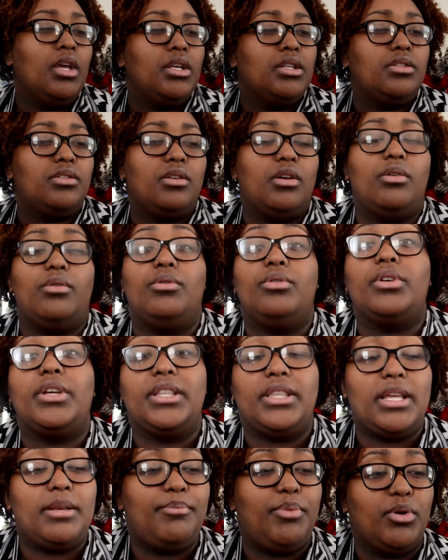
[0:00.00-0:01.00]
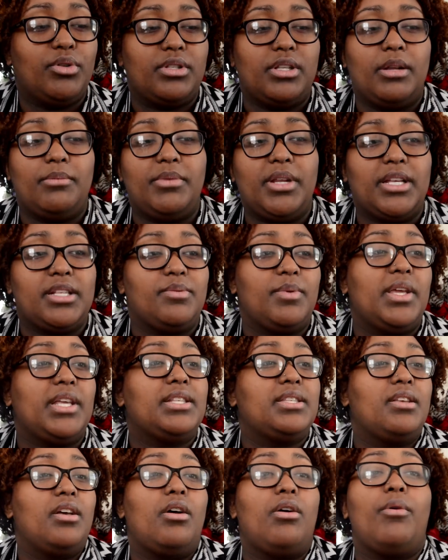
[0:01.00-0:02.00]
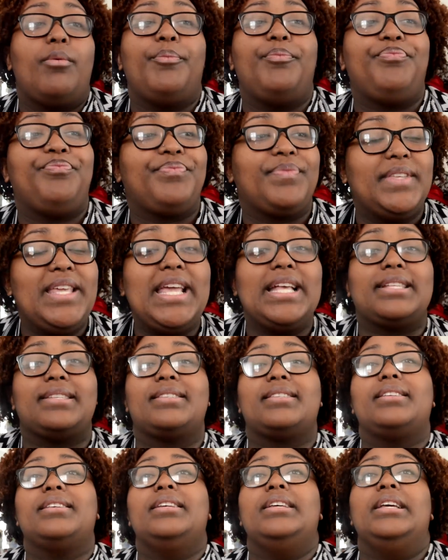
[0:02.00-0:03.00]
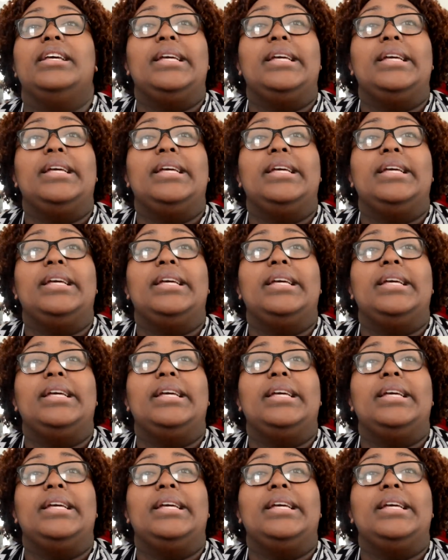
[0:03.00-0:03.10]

So we'll get that posted up next week. So, yes.